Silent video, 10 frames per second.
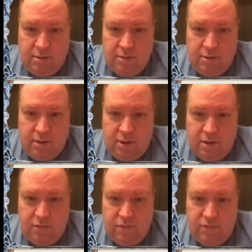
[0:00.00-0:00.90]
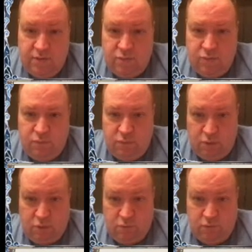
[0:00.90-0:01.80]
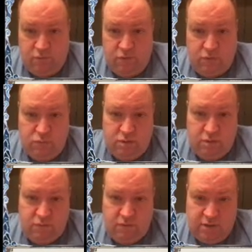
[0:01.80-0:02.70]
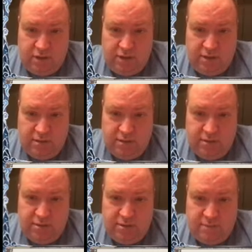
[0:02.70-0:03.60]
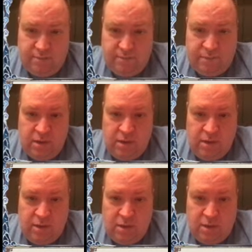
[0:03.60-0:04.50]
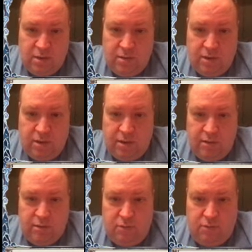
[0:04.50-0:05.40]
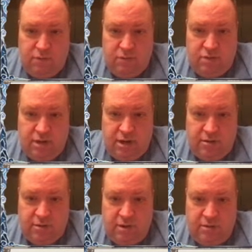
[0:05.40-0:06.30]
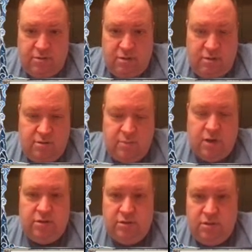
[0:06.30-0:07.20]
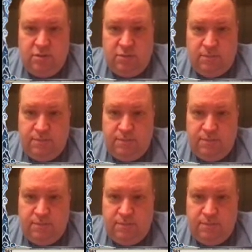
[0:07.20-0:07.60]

If this card was fused, if it hits a hero, the first attack during the next turn gets -2.